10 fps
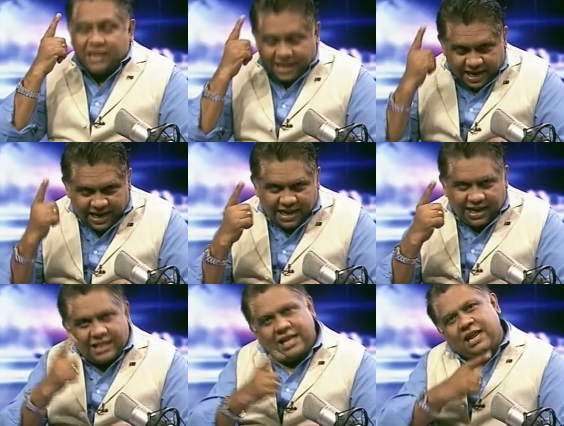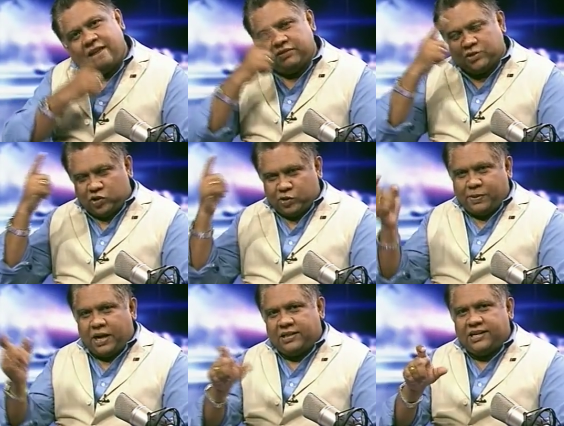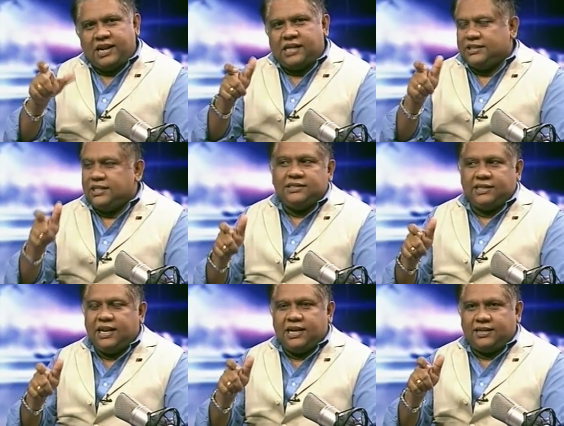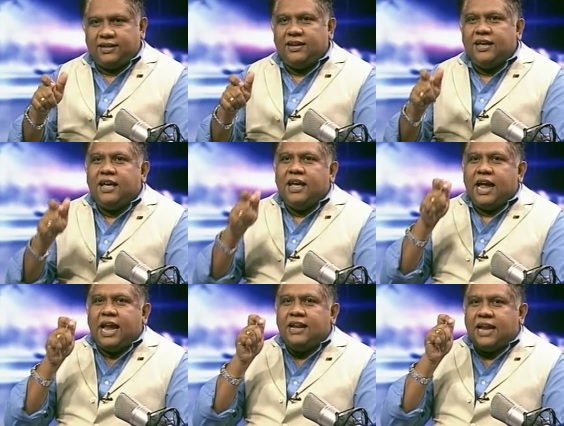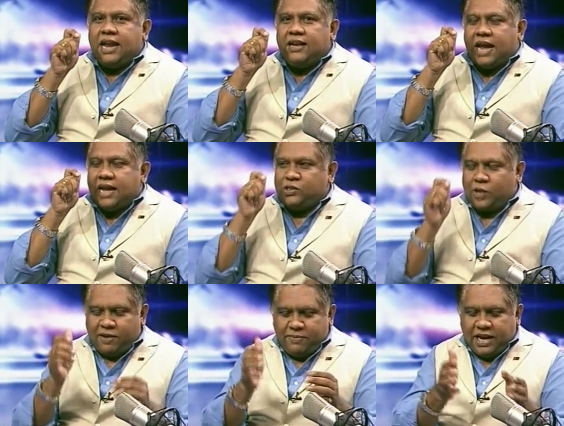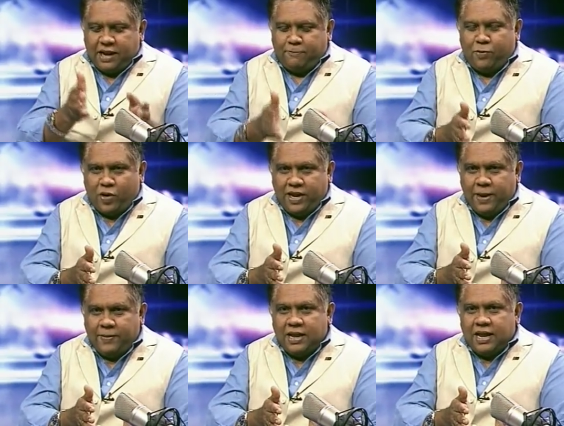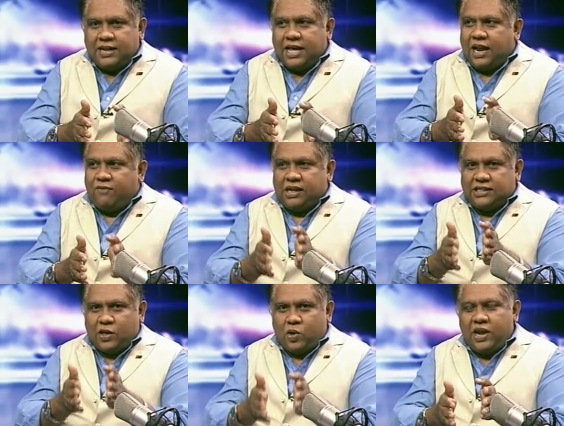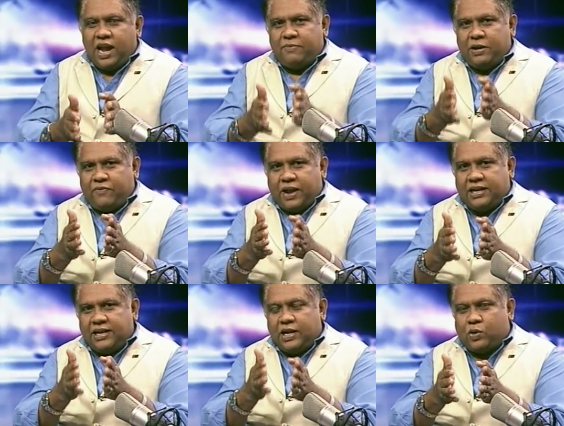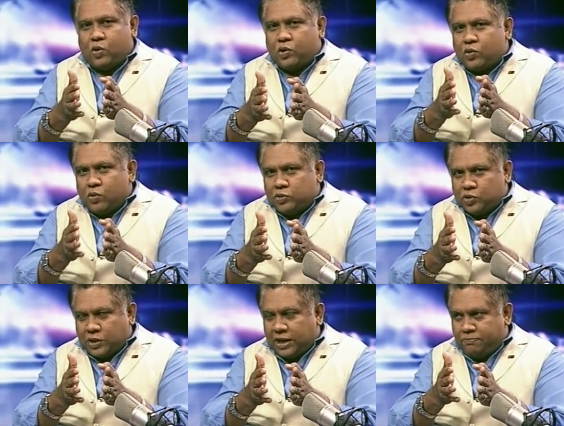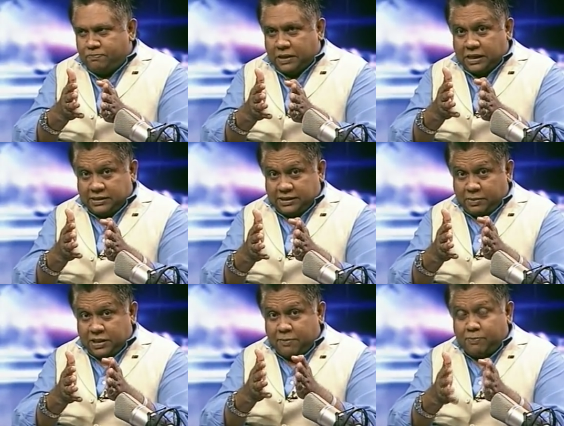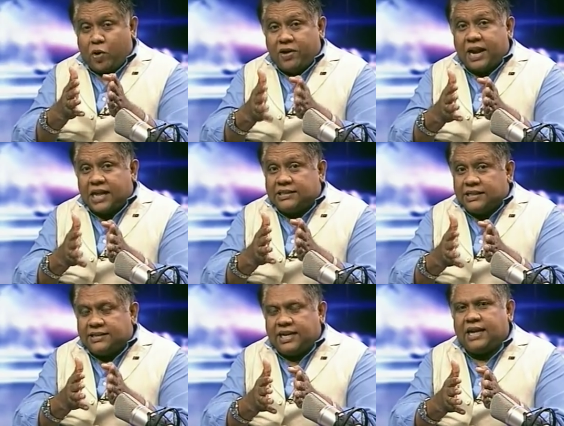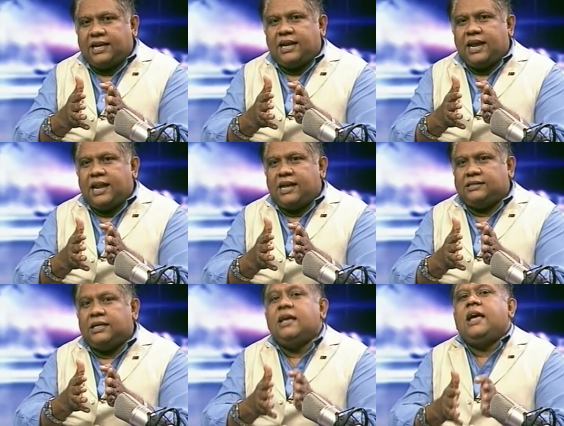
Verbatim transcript: Right? Yeah, Air Lanka. Then I was also part of the transitioning Sri Lankan, and and I so I have been an employee. Thereafter, as a lawyer, I've been fighting in courtrooms to keep uh, some of the employee rights in Sri Lankan yeah. Airlines.